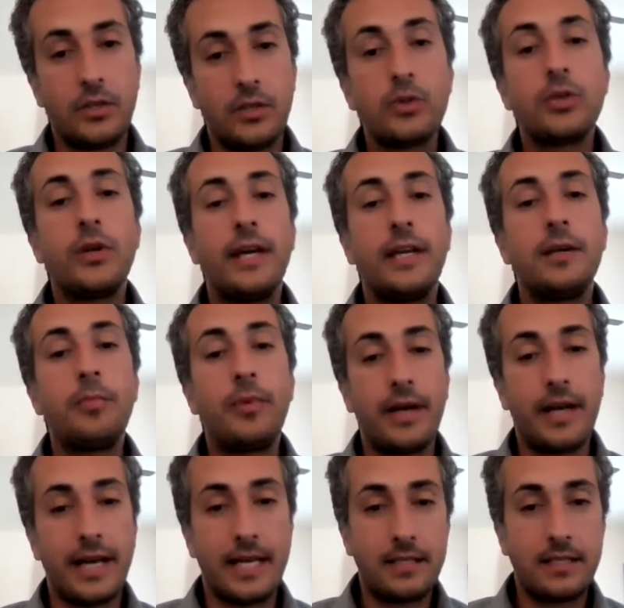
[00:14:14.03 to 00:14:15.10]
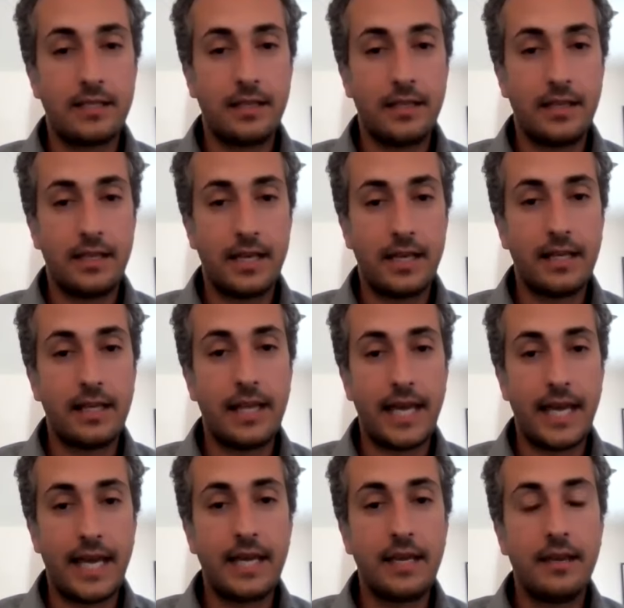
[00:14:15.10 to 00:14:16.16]
social enterprise in
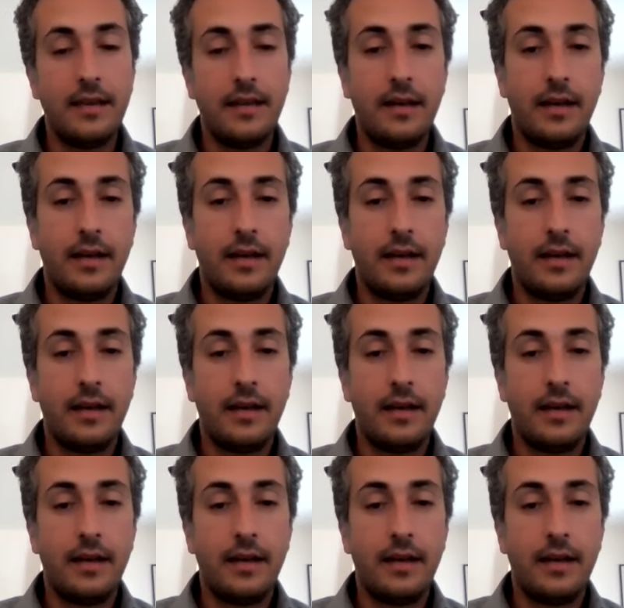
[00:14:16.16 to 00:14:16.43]
LA.